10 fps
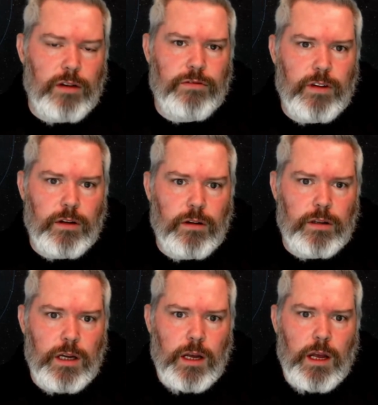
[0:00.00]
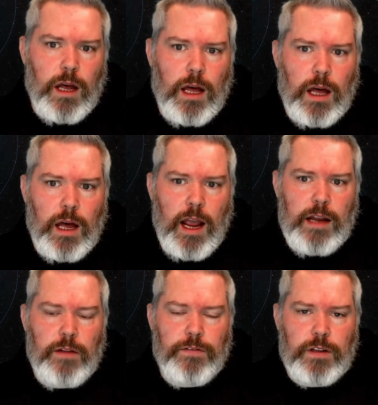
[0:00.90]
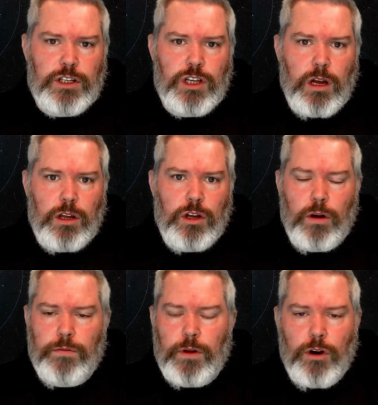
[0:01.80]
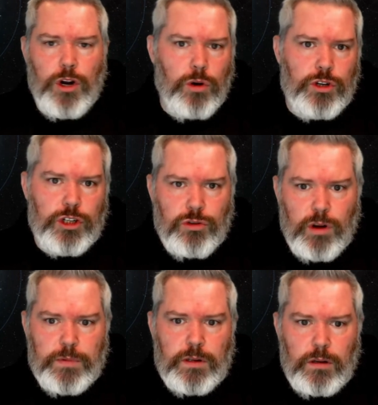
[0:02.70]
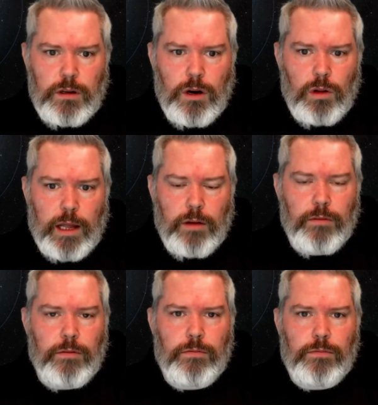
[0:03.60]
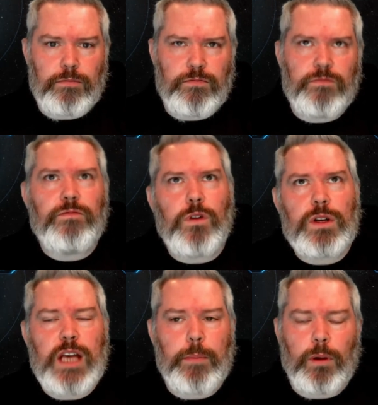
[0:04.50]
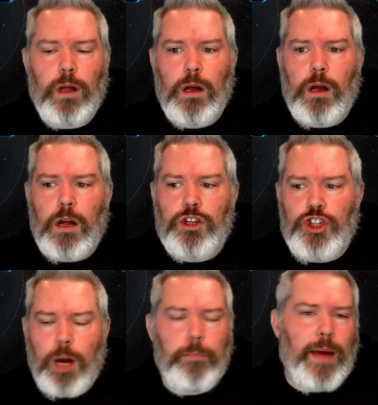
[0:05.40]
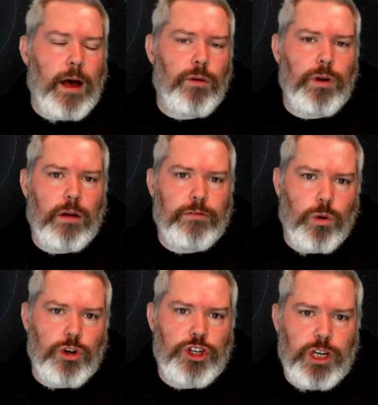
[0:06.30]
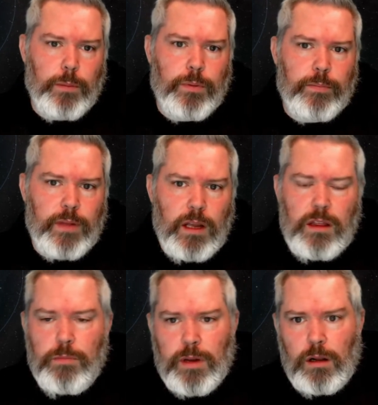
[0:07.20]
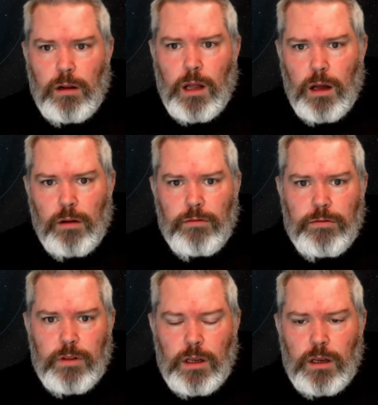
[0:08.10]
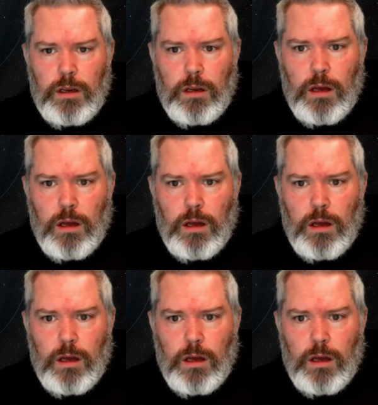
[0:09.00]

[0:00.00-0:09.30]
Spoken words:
field, and if it's not, if there are no descript, for example, jump out of your ship in the middle of the